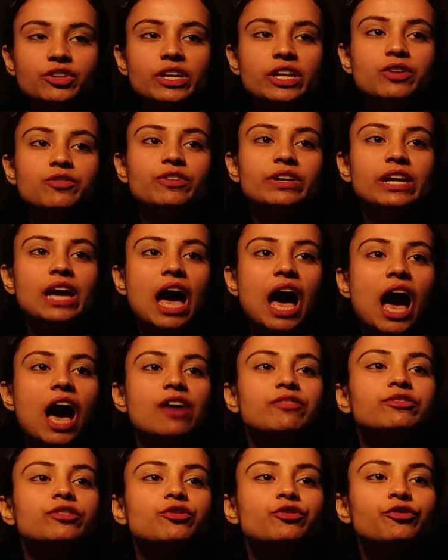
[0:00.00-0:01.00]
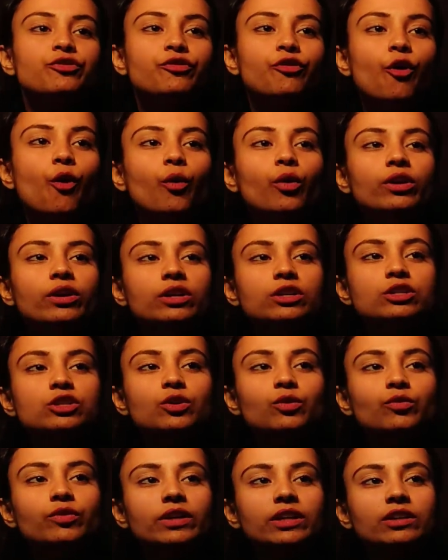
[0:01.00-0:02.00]
3, we have 4.
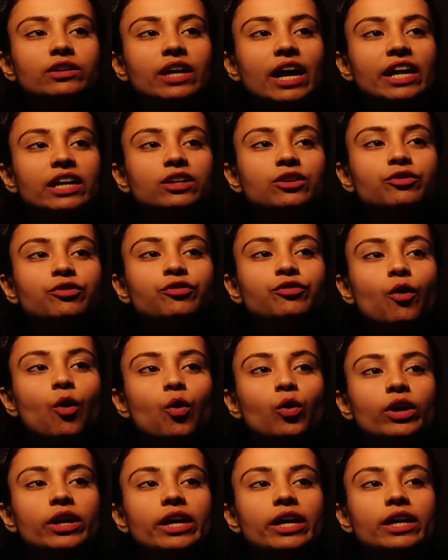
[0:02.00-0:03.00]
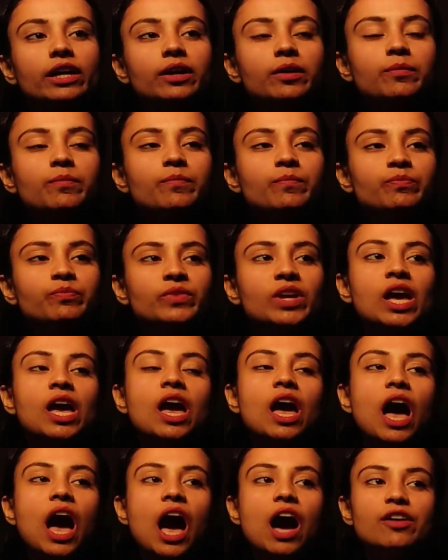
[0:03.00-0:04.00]
So we'll write 4 here.
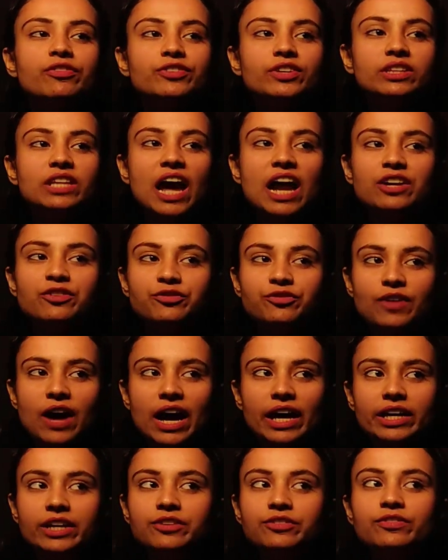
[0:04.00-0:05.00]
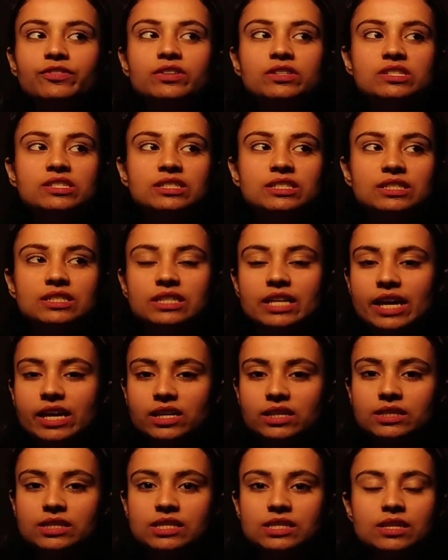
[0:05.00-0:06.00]
After that, 5,
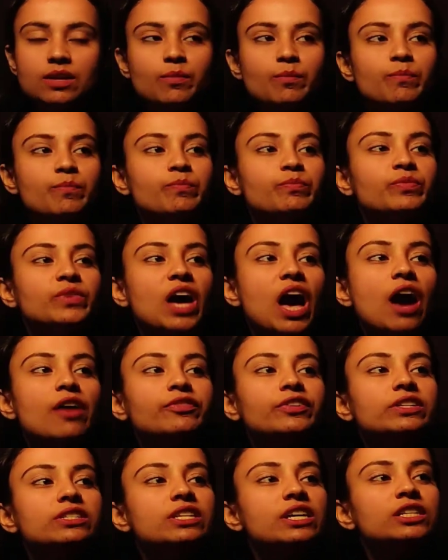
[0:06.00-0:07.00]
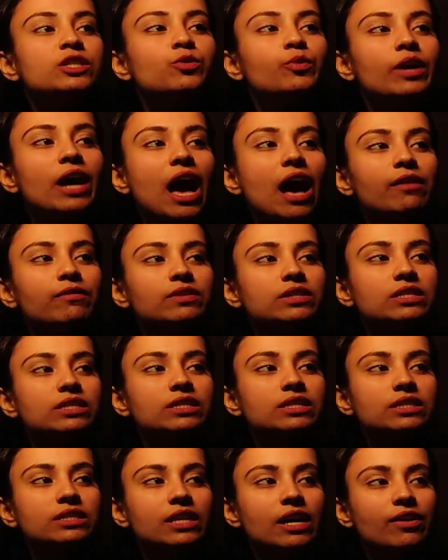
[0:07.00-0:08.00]
6. After 6, we have
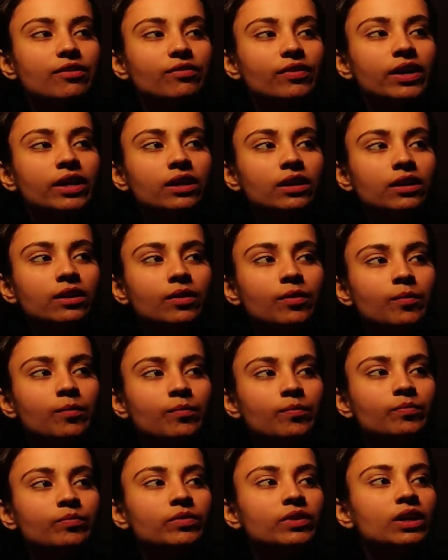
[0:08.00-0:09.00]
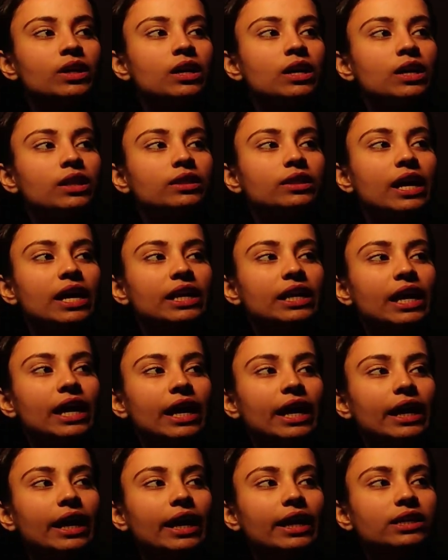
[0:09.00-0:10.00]
7. Then
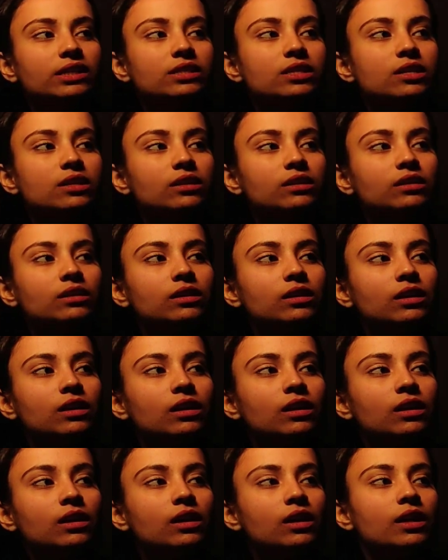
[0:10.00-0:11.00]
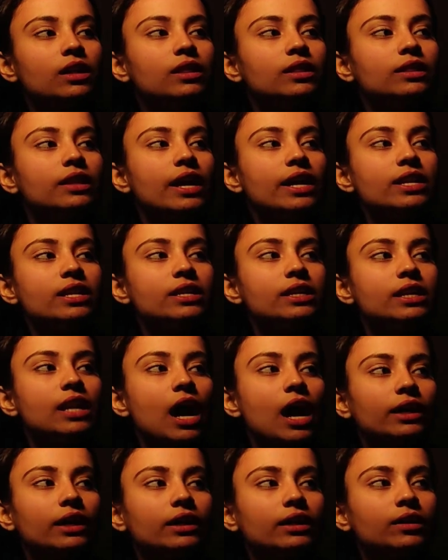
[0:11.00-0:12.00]
8. Then
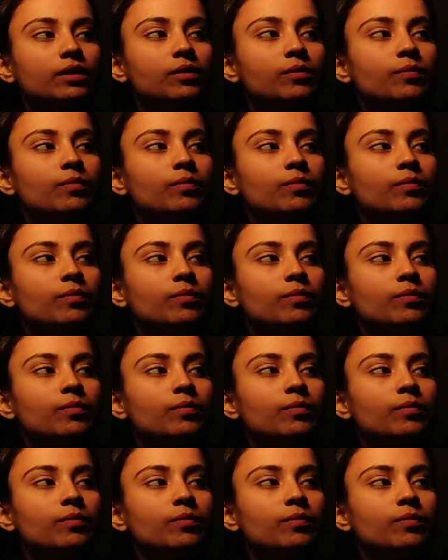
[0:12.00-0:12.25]
9.